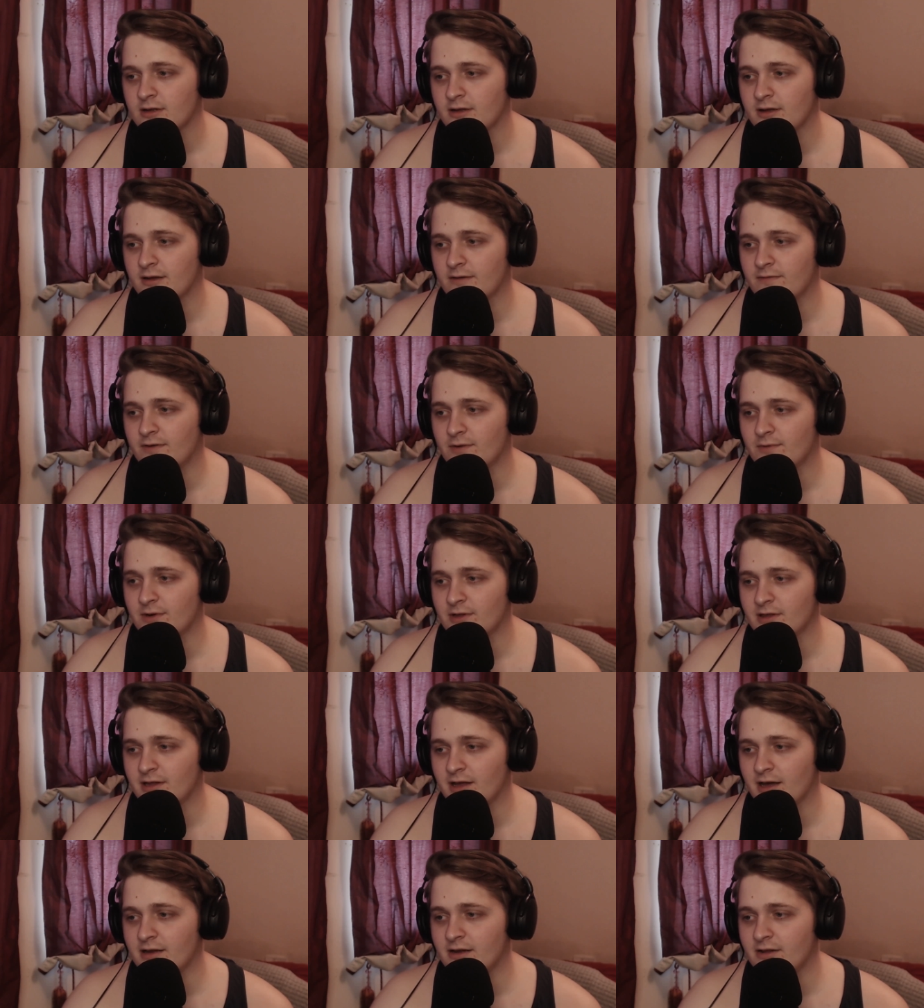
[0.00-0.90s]
if I want
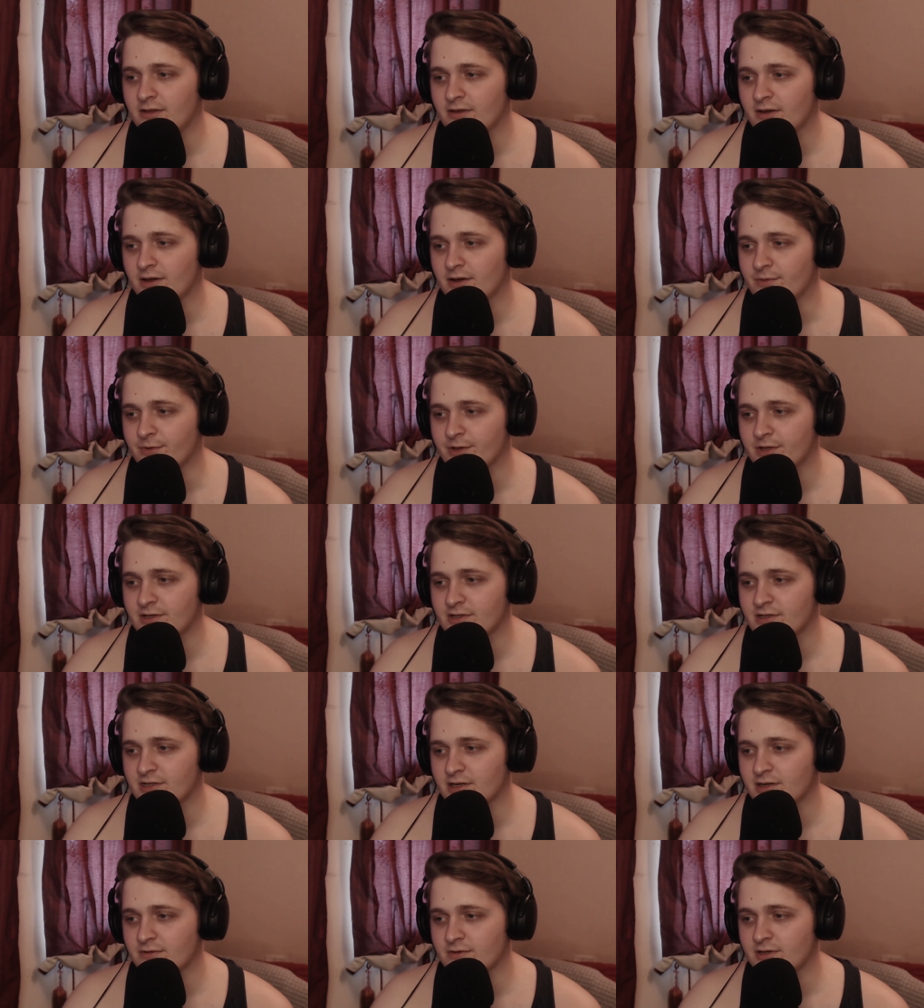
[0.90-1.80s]
anything, I want this
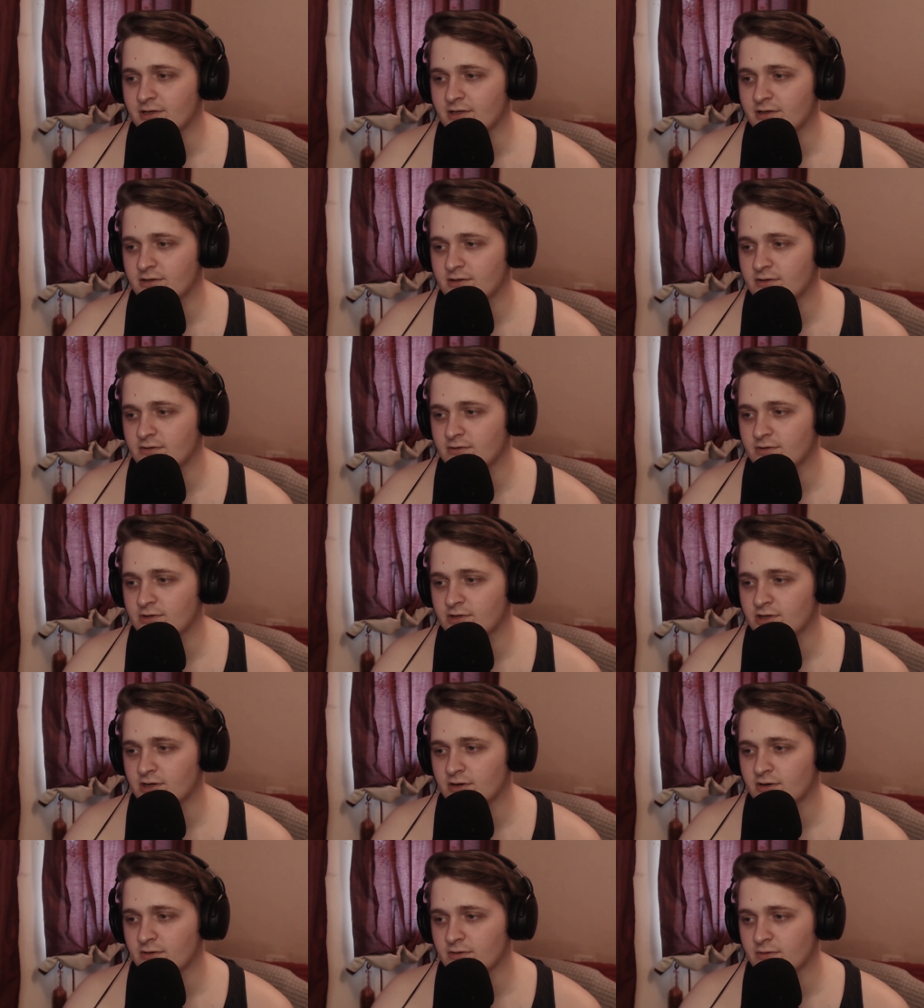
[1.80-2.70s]
series to
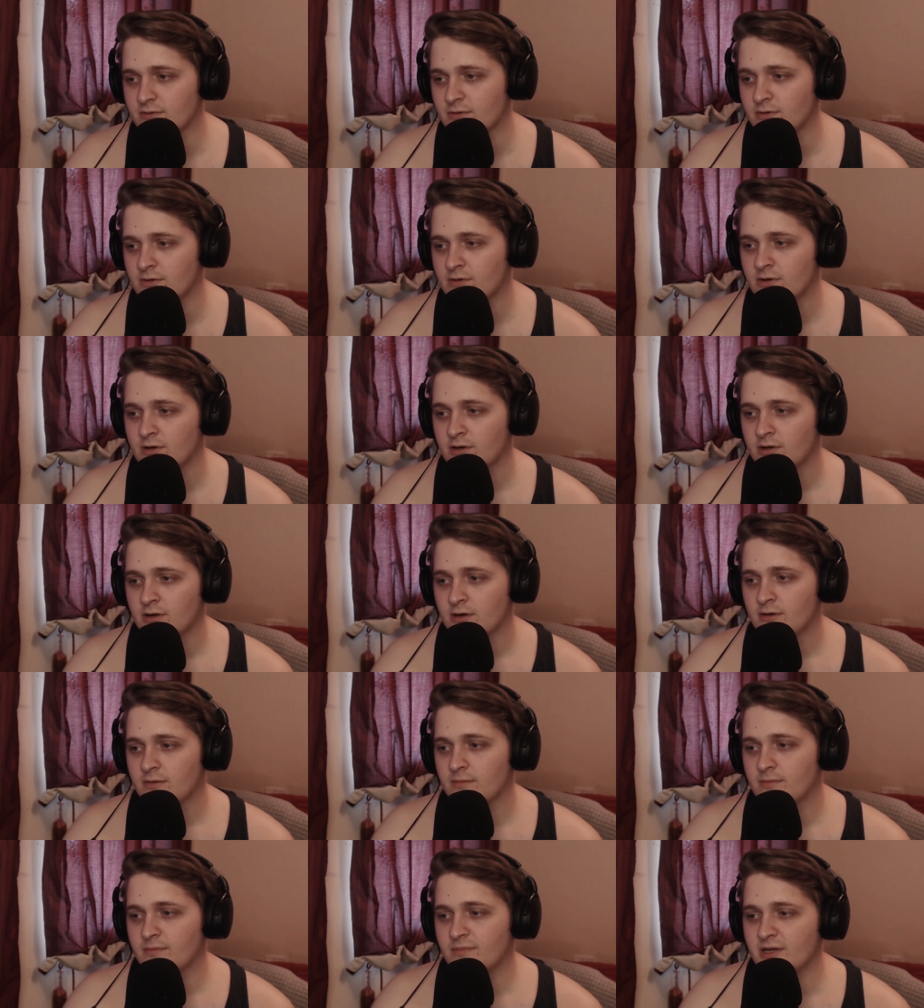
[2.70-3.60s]
show
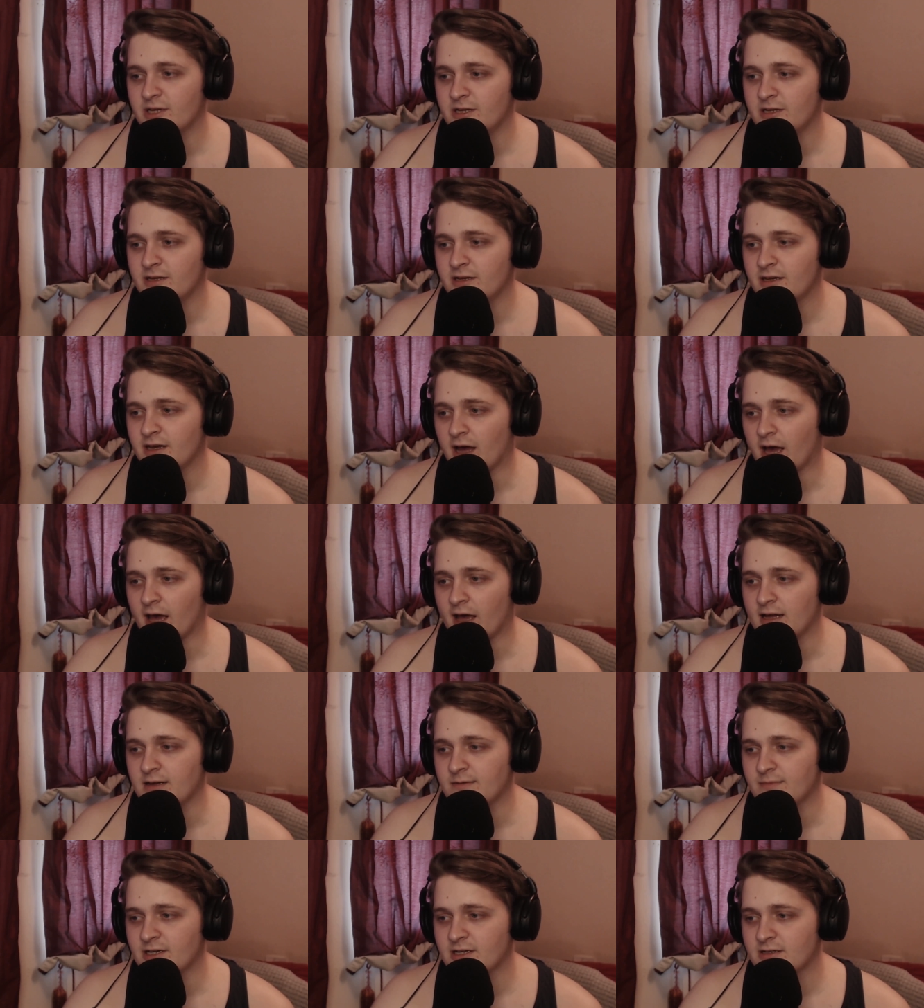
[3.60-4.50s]
me
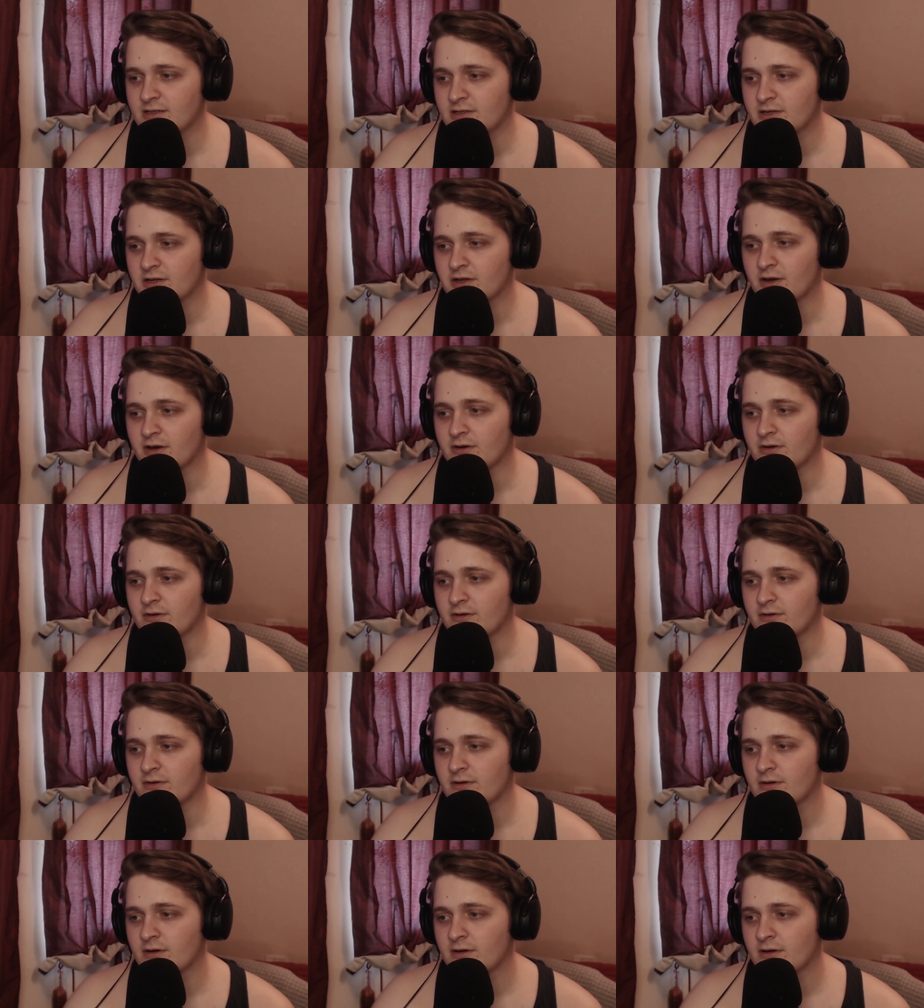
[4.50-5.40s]
aiming to
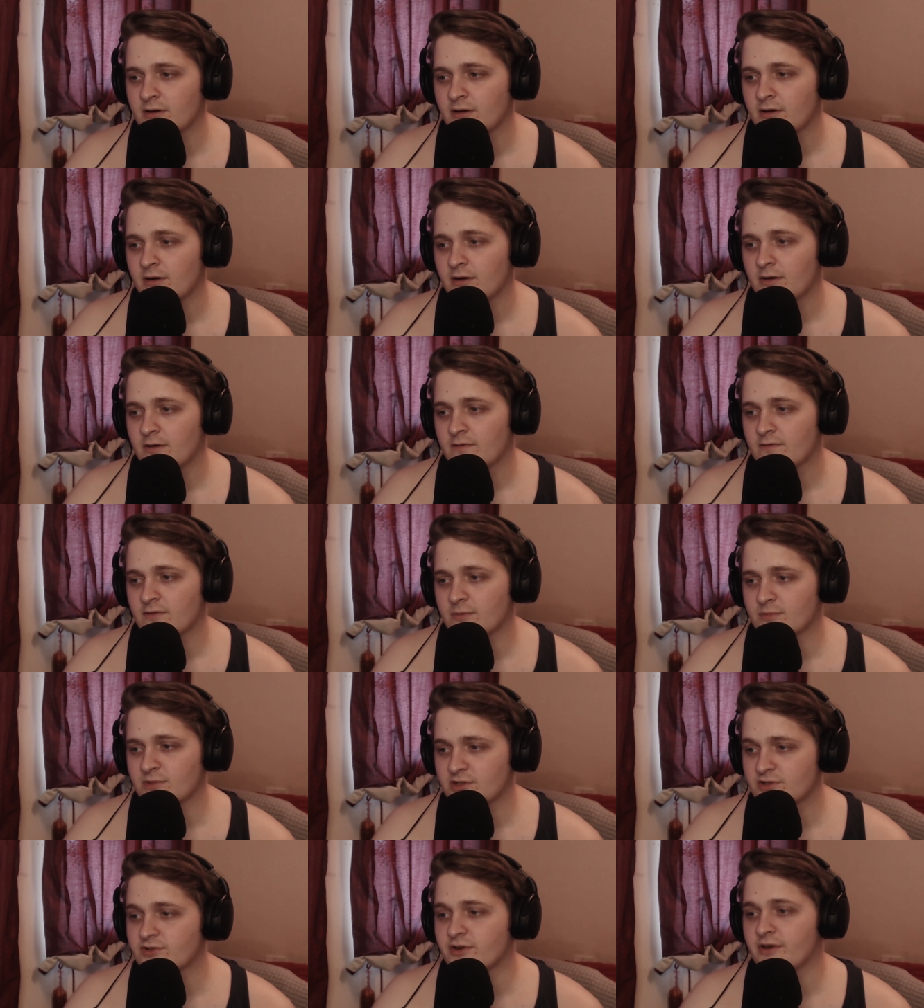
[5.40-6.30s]
go from
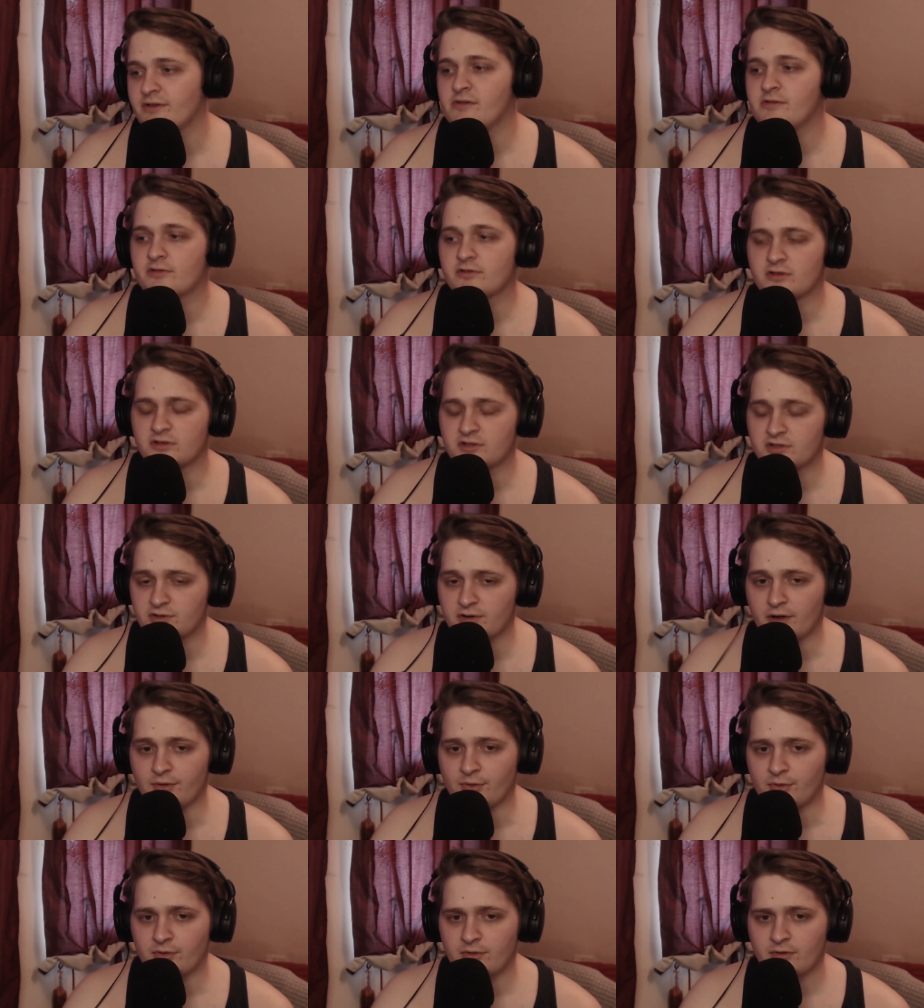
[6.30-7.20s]
strength to
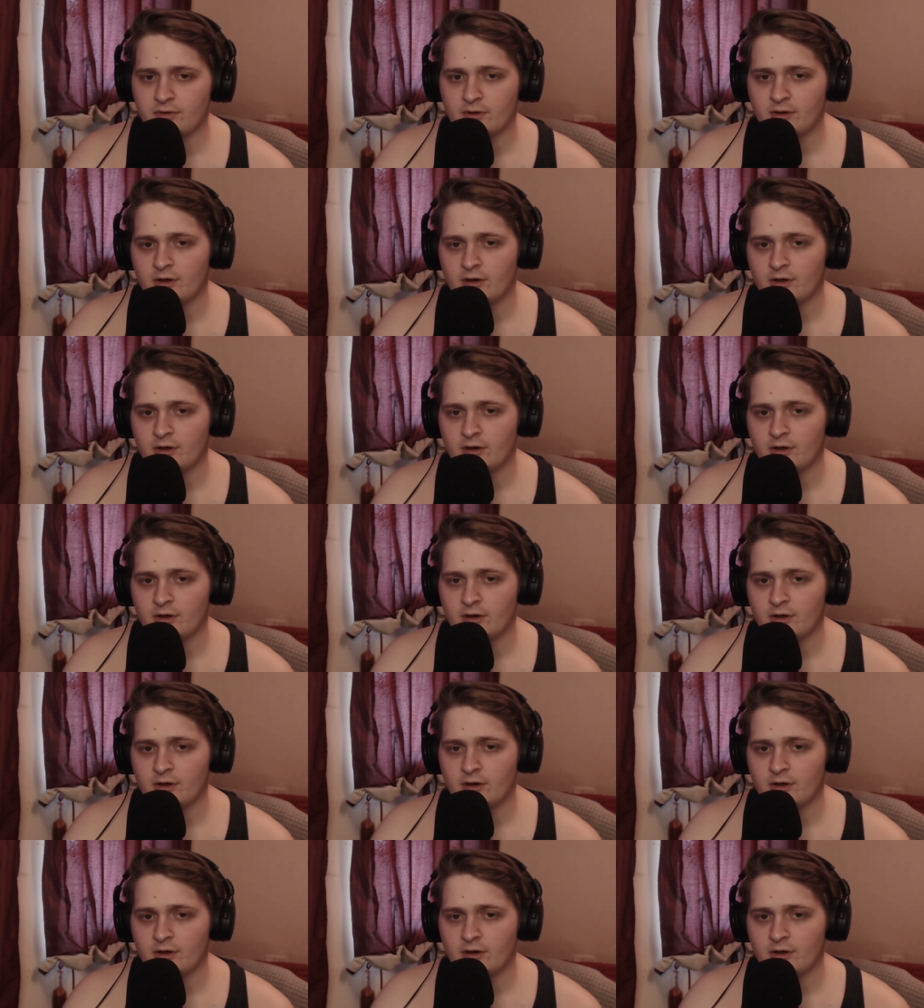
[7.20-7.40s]
strength.